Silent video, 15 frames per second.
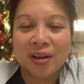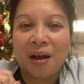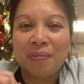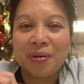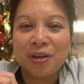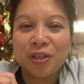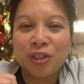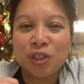I'm
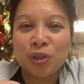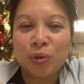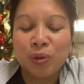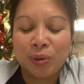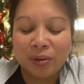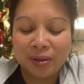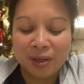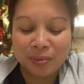going to show
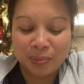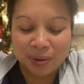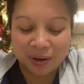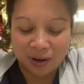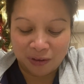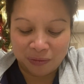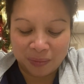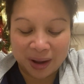you a little bit
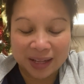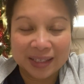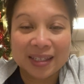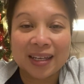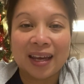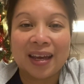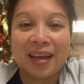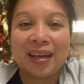of my
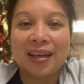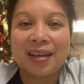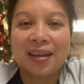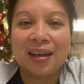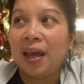day.